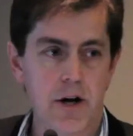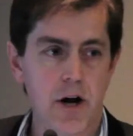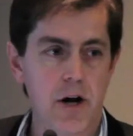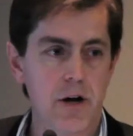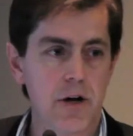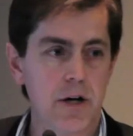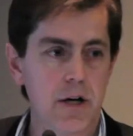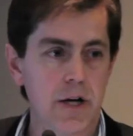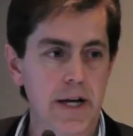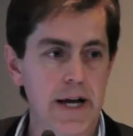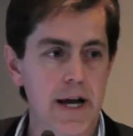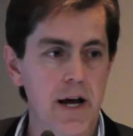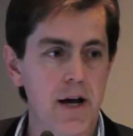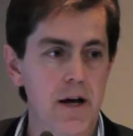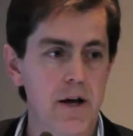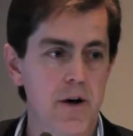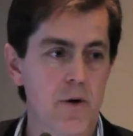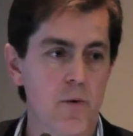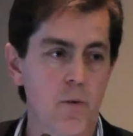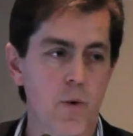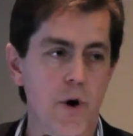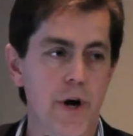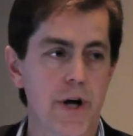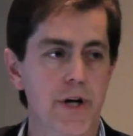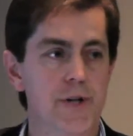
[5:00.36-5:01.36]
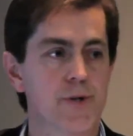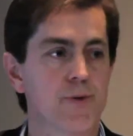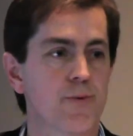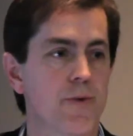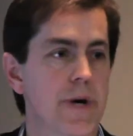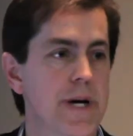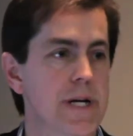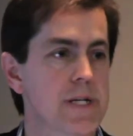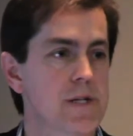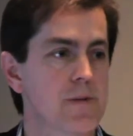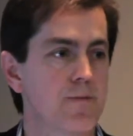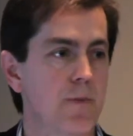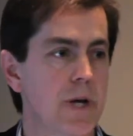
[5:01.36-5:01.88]
cochlea, works
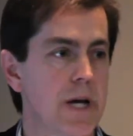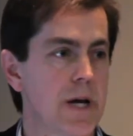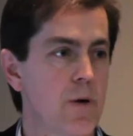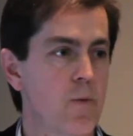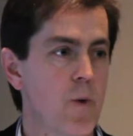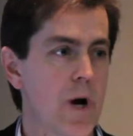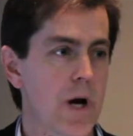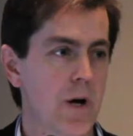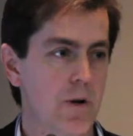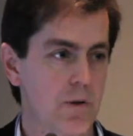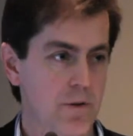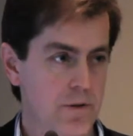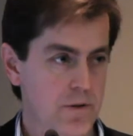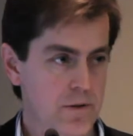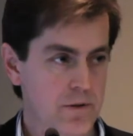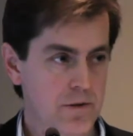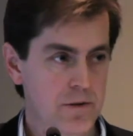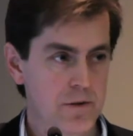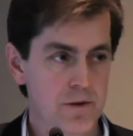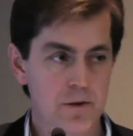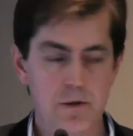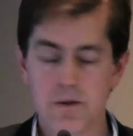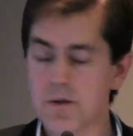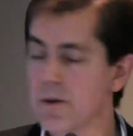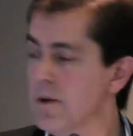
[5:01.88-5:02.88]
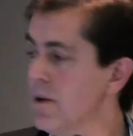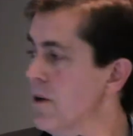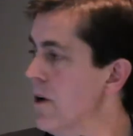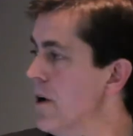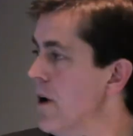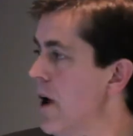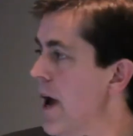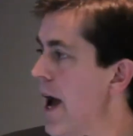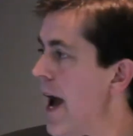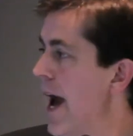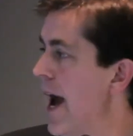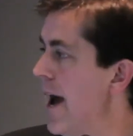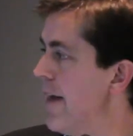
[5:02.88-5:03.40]
reasonably well.
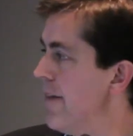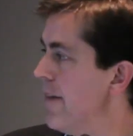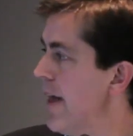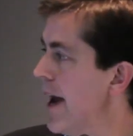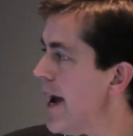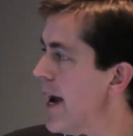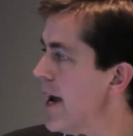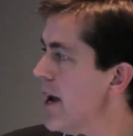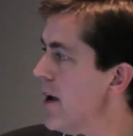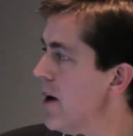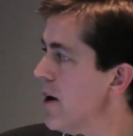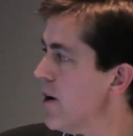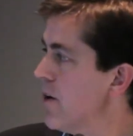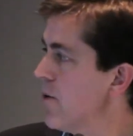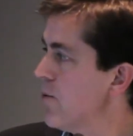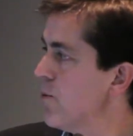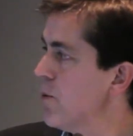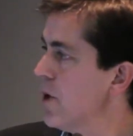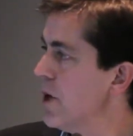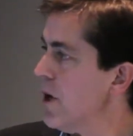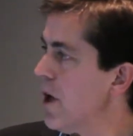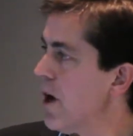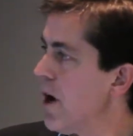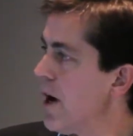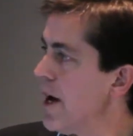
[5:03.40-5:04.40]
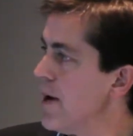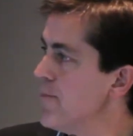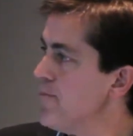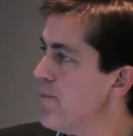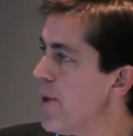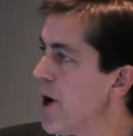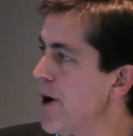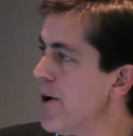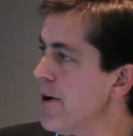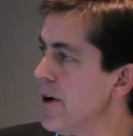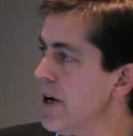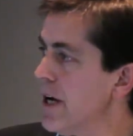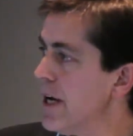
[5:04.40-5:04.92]
And they rely,
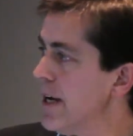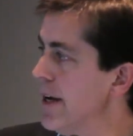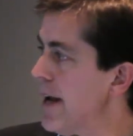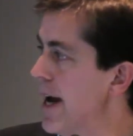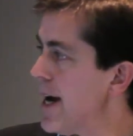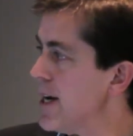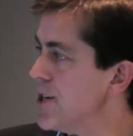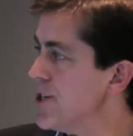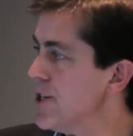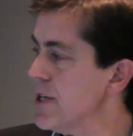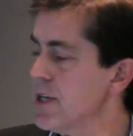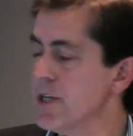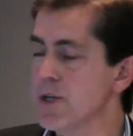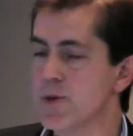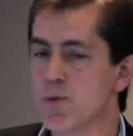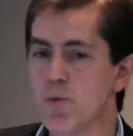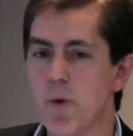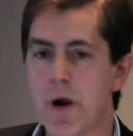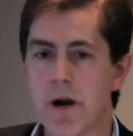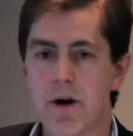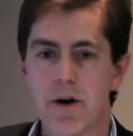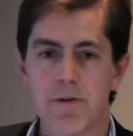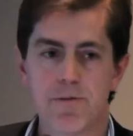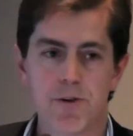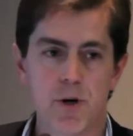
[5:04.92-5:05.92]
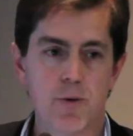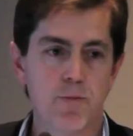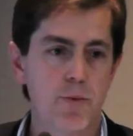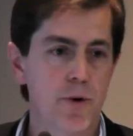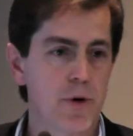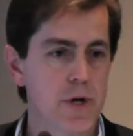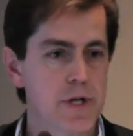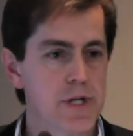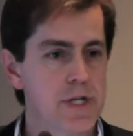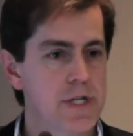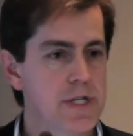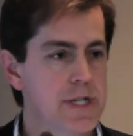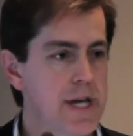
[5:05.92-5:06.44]
bone conduction is where if you
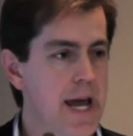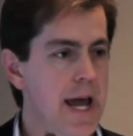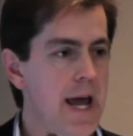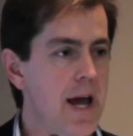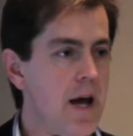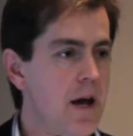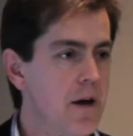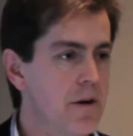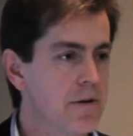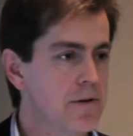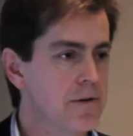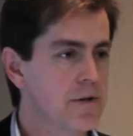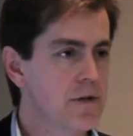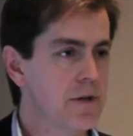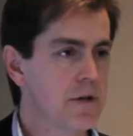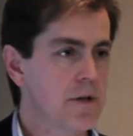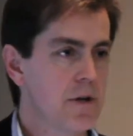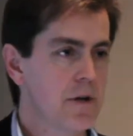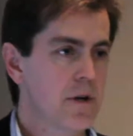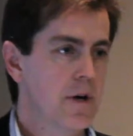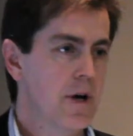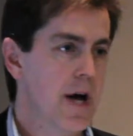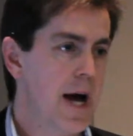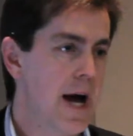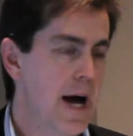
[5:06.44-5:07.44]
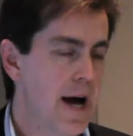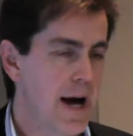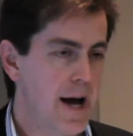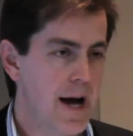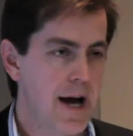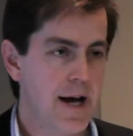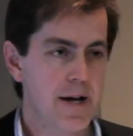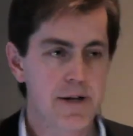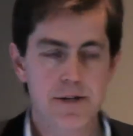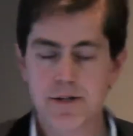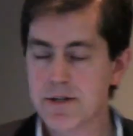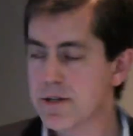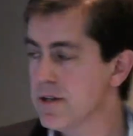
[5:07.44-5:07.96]
put a sound
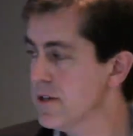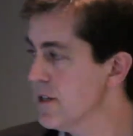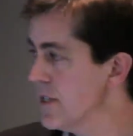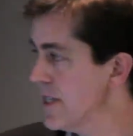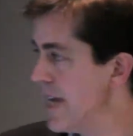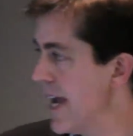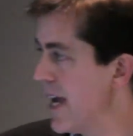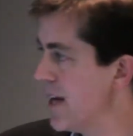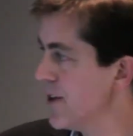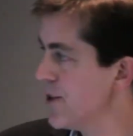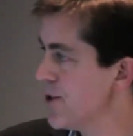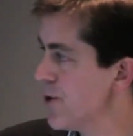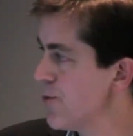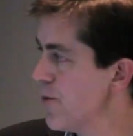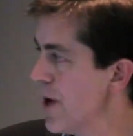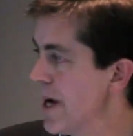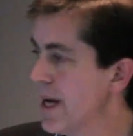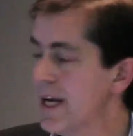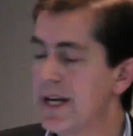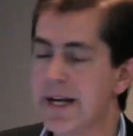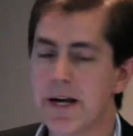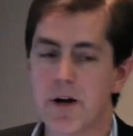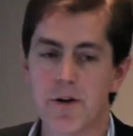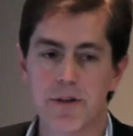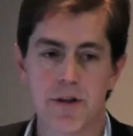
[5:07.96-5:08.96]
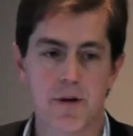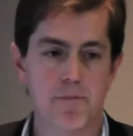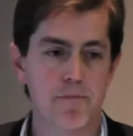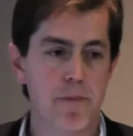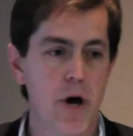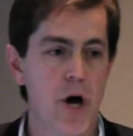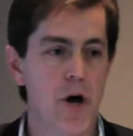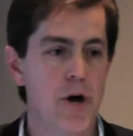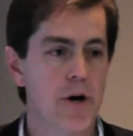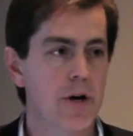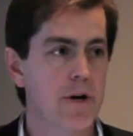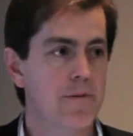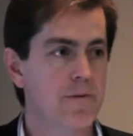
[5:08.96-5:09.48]
directly on the
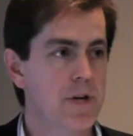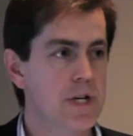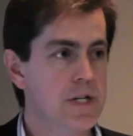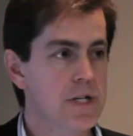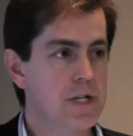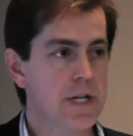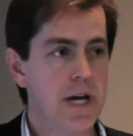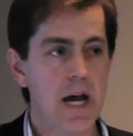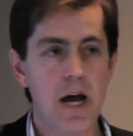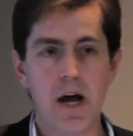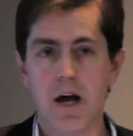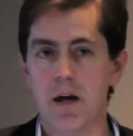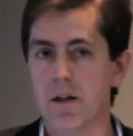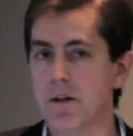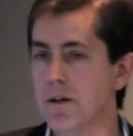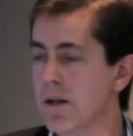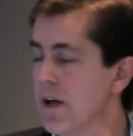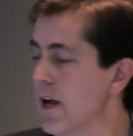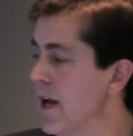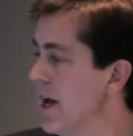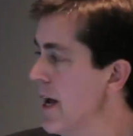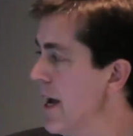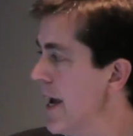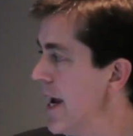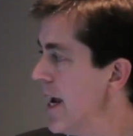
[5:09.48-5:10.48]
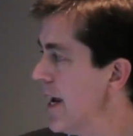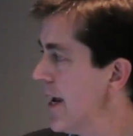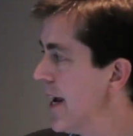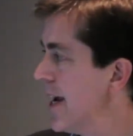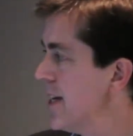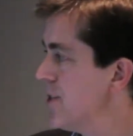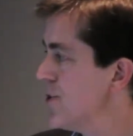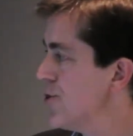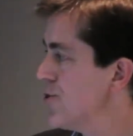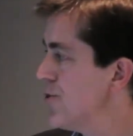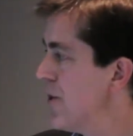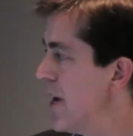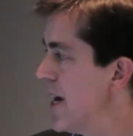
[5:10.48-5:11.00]
bone of your skull, it
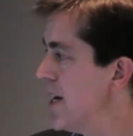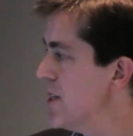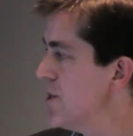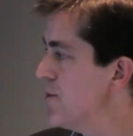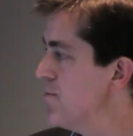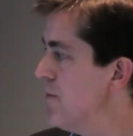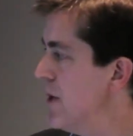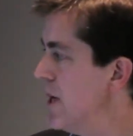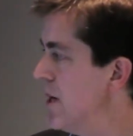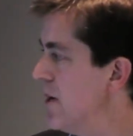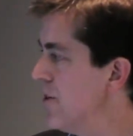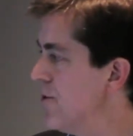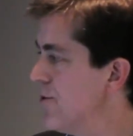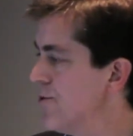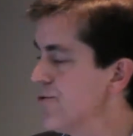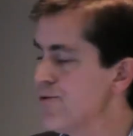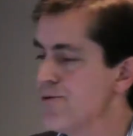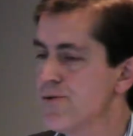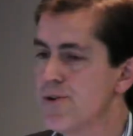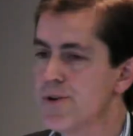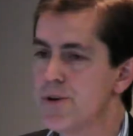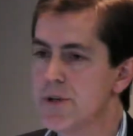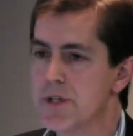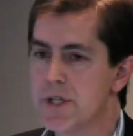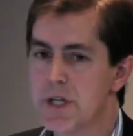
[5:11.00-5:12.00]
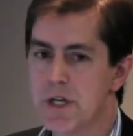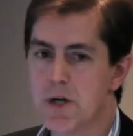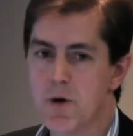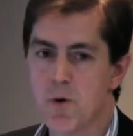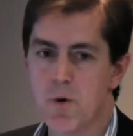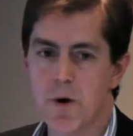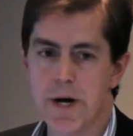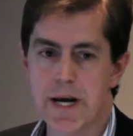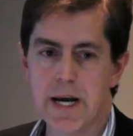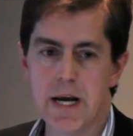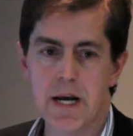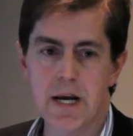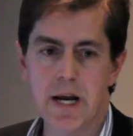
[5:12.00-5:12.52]
gets transmitted through to
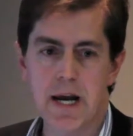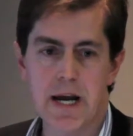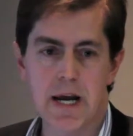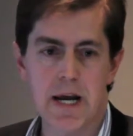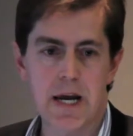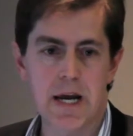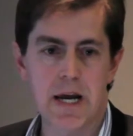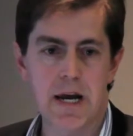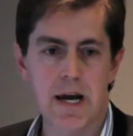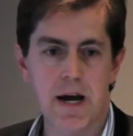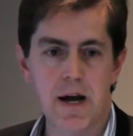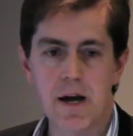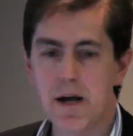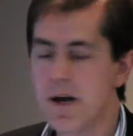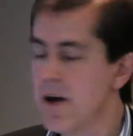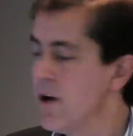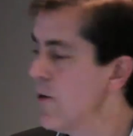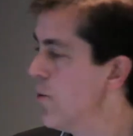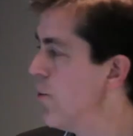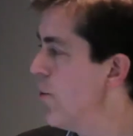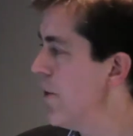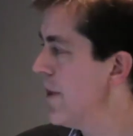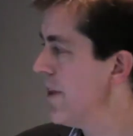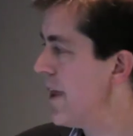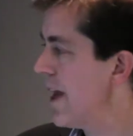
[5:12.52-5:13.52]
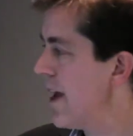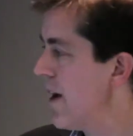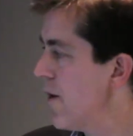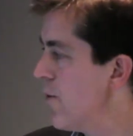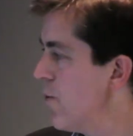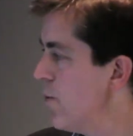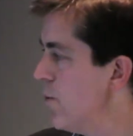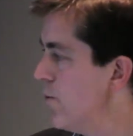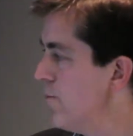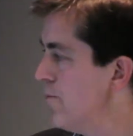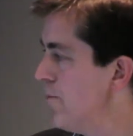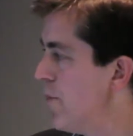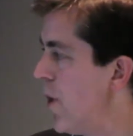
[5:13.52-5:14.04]
your inner ear with
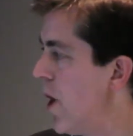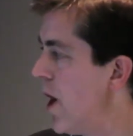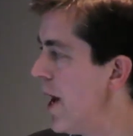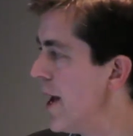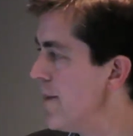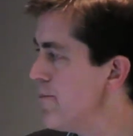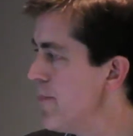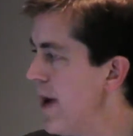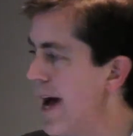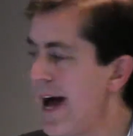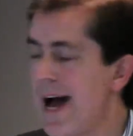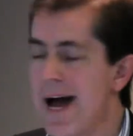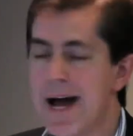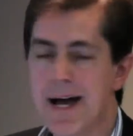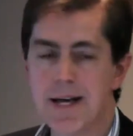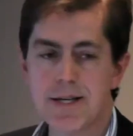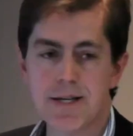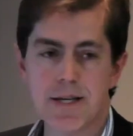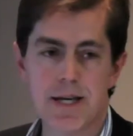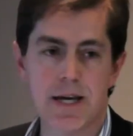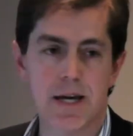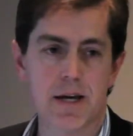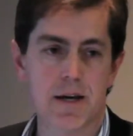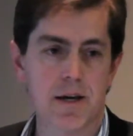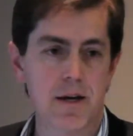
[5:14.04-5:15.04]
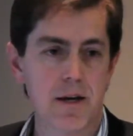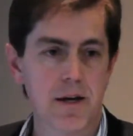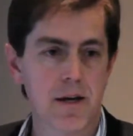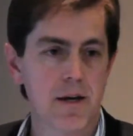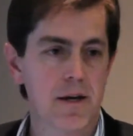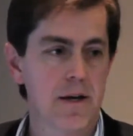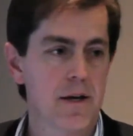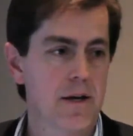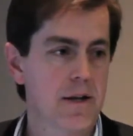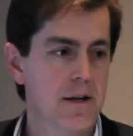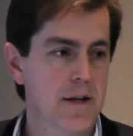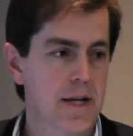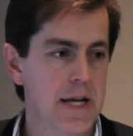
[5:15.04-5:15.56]
bypassing
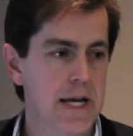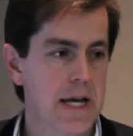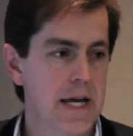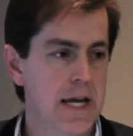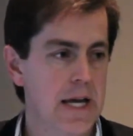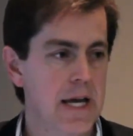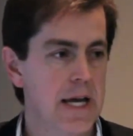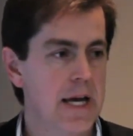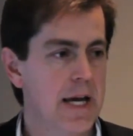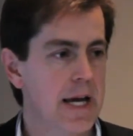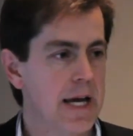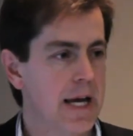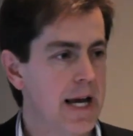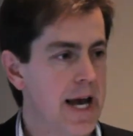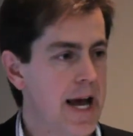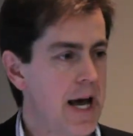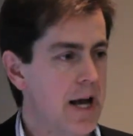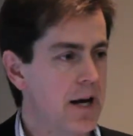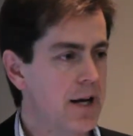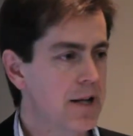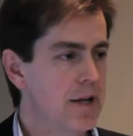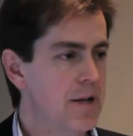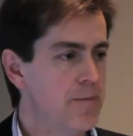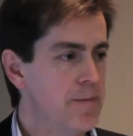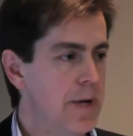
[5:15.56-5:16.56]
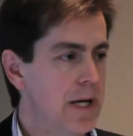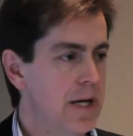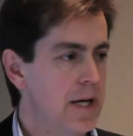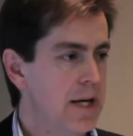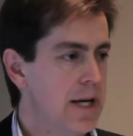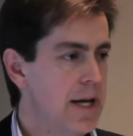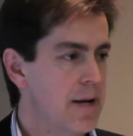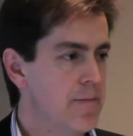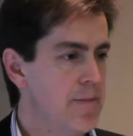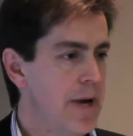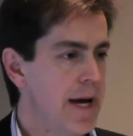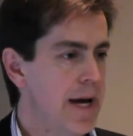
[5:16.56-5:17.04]
the ear canal and the middle ear